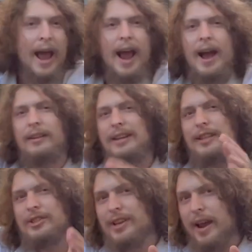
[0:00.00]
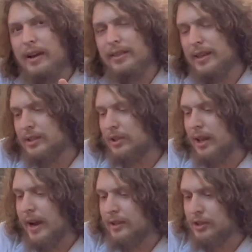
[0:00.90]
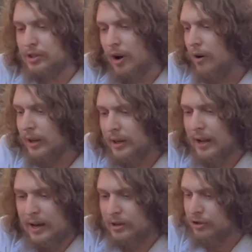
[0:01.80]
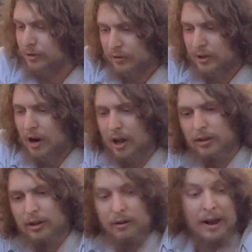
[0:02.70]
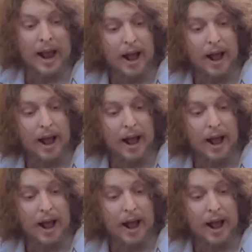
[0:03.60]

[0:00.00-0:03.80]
And let's say this light started at a certain color